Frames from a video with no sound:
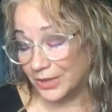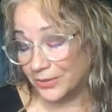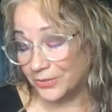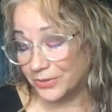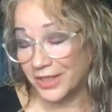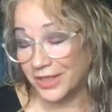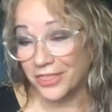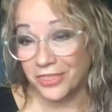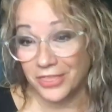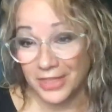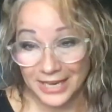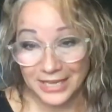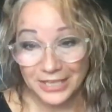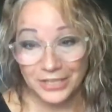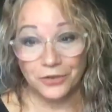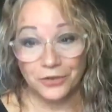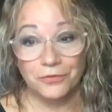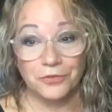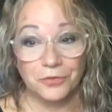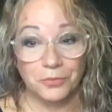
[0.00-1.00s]
I want to
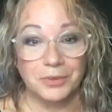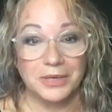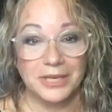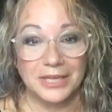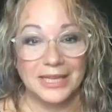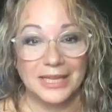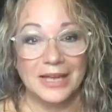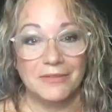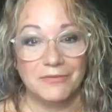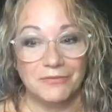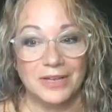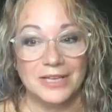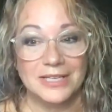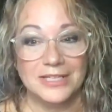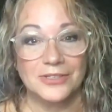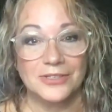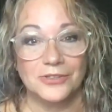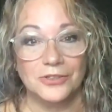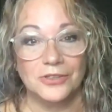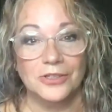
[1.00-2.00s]
thank you for being that
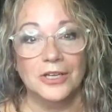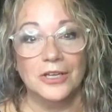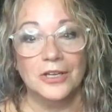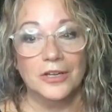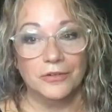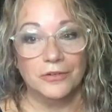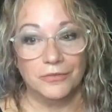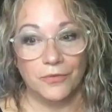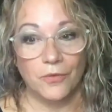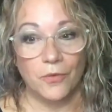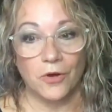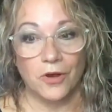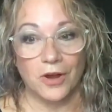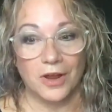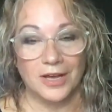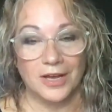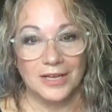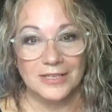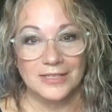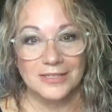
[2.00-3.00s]
vessel for
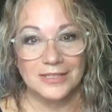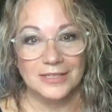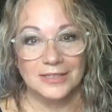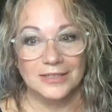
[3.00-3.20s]
us.